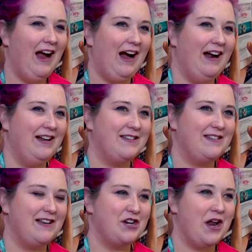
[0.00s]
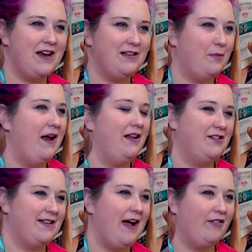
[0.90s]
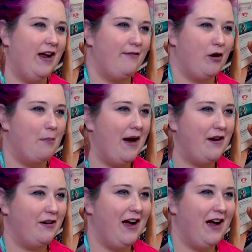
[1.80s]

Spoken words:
and it's such a nice way to just have kind of a reminder.